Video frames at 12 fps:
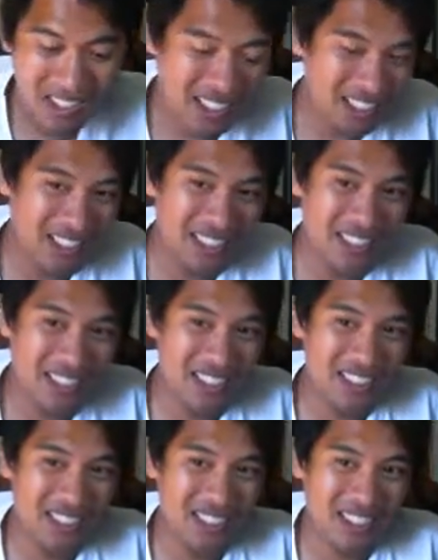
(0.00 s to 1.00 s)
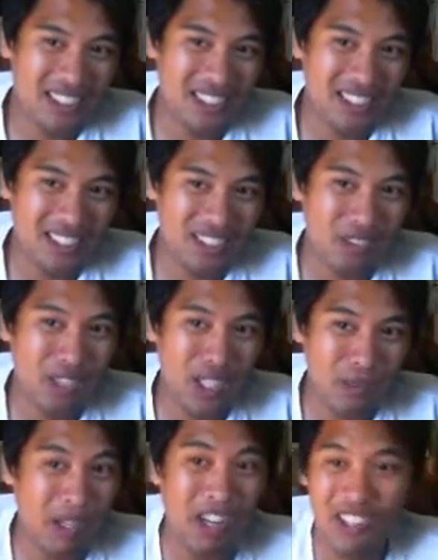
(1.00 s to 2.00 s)
it's they're
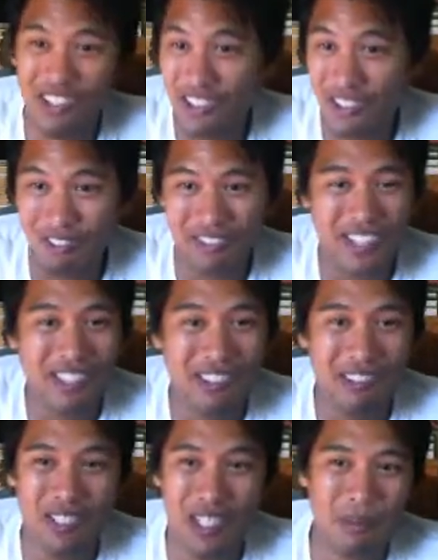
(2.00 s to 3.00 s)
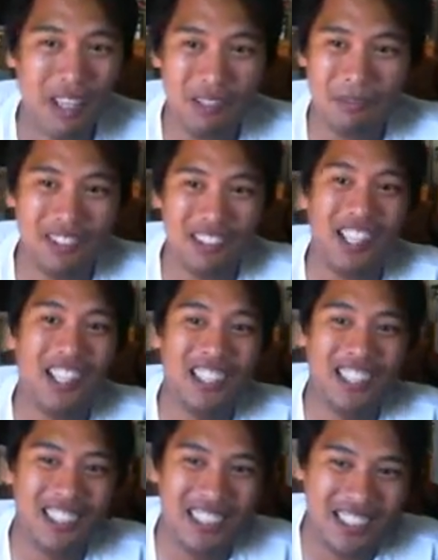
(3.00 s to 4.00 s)
they're all very respectful
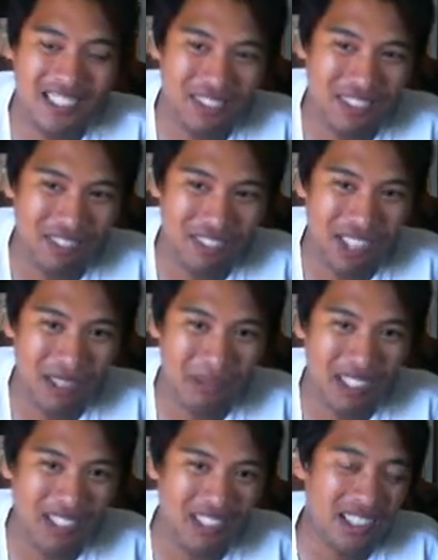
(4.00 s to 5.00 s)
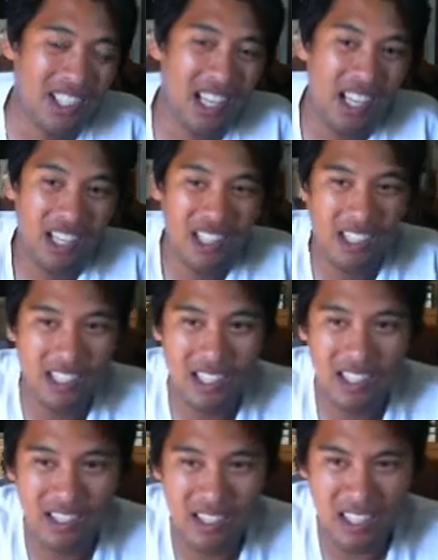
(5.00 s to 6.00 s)
losses for Frank Mir, you
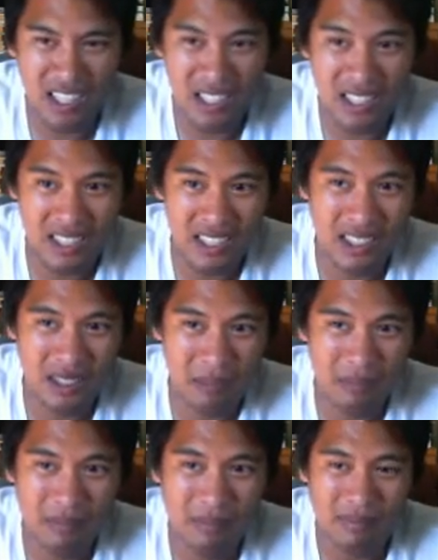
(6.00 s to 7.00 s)
know. Um,